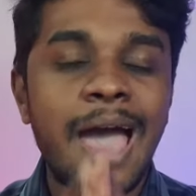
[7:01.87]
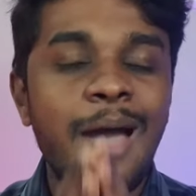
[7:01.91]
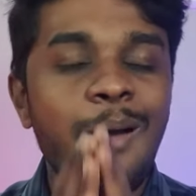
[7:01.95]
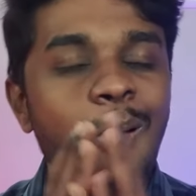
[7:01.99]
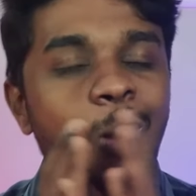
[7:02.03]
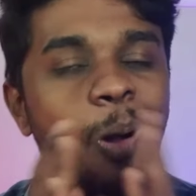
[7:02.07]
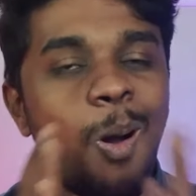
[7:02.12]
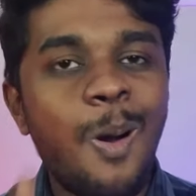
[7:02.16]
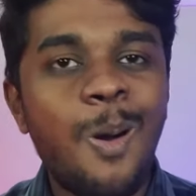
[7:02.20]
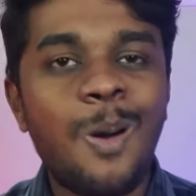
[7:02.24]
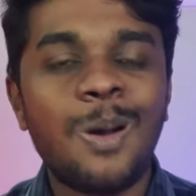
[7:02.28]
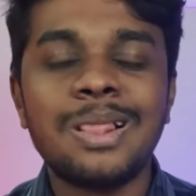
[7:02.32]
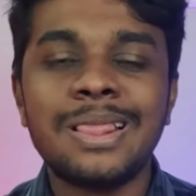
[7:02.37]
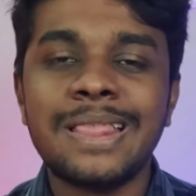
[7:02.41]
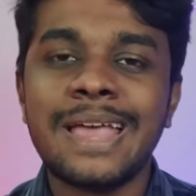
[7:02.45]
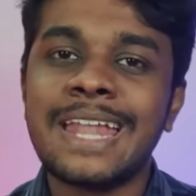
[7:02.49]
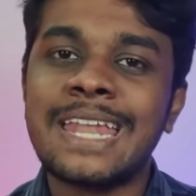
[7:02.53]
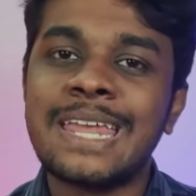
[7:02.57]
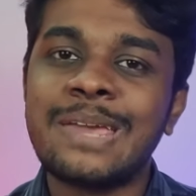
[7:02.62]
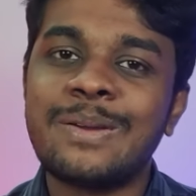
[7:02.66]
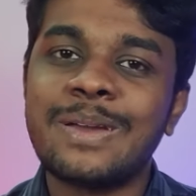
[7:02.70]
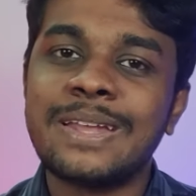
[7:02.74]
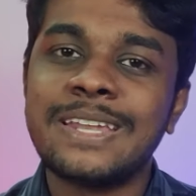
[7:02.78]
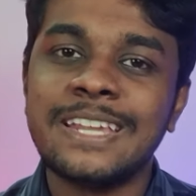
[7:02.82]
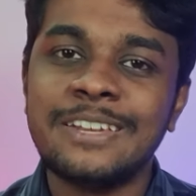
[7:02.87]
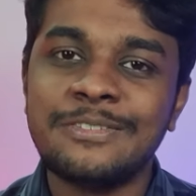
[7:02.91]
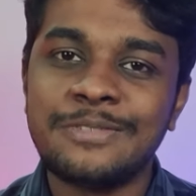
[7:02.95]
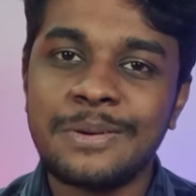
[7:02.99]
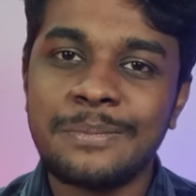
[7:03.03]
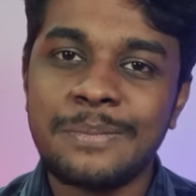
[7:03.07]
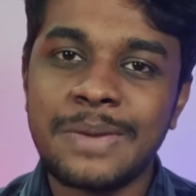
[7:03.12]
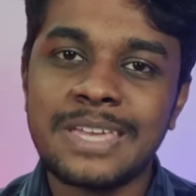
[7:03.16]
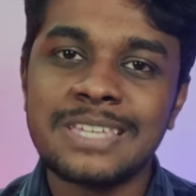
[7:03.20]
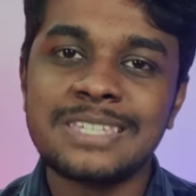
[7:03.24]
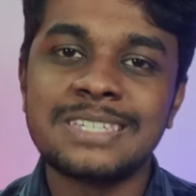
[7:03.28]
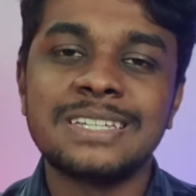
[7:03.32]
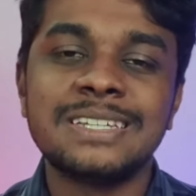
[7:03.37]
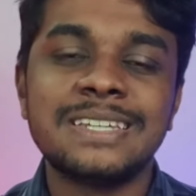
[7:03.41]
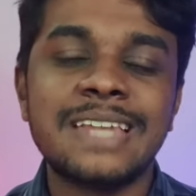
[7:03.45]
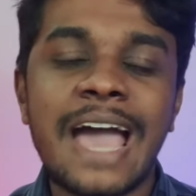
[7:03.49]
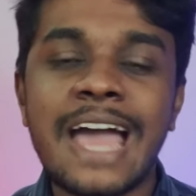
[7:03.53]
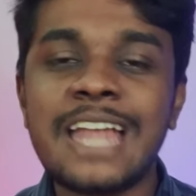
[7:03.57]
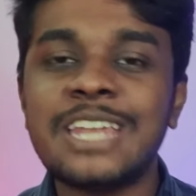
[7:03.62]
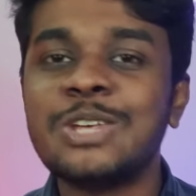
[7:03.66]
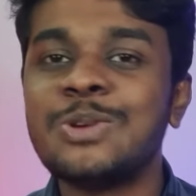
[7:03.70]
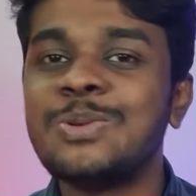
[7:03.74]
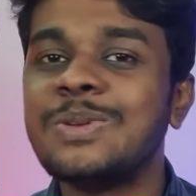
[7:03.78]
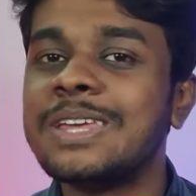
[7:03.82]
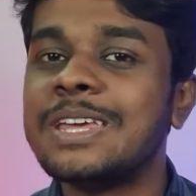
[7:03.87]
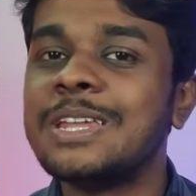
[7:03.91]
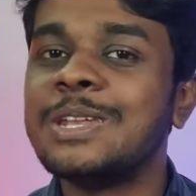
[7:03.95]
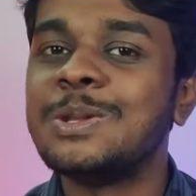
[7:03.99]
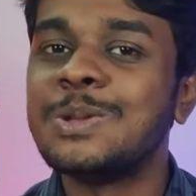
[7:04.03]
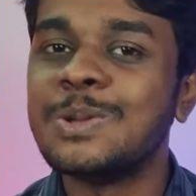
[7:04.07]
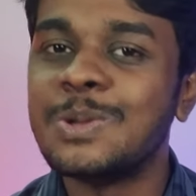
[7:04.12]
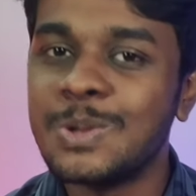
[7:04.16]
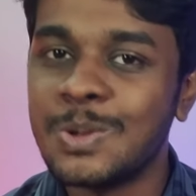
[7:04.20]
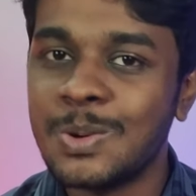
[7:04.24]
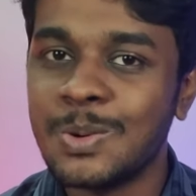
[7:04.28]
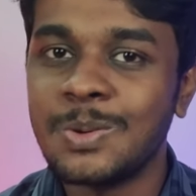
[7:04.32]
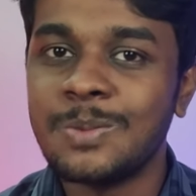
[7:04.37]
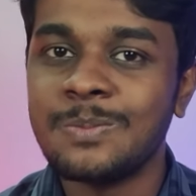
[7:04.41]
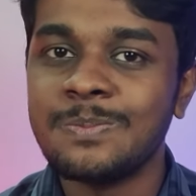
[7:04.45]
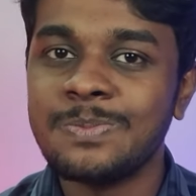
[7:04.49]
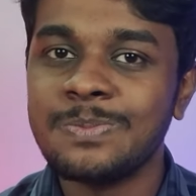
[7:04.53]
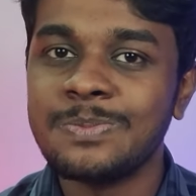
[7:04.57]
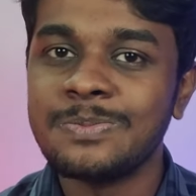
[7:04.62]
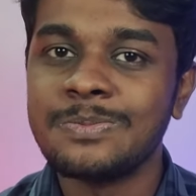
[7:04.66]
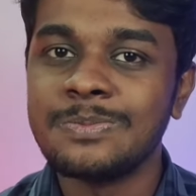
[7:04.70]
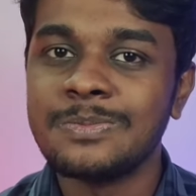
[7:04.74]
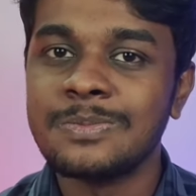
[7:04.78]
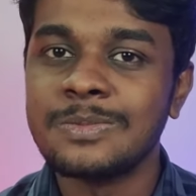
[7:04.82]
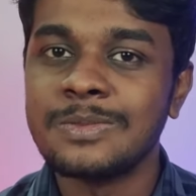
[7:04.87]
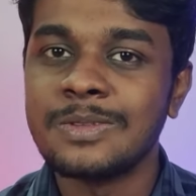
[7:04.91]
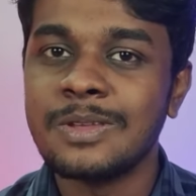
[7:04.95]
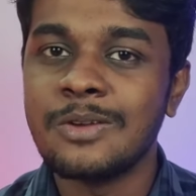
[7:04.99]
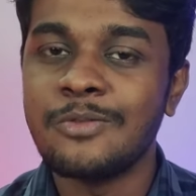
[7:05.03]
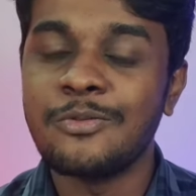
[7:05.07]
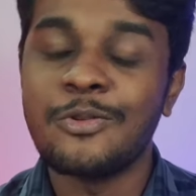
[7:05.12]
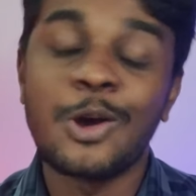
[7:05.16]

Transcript: have all the adequate information that you need to know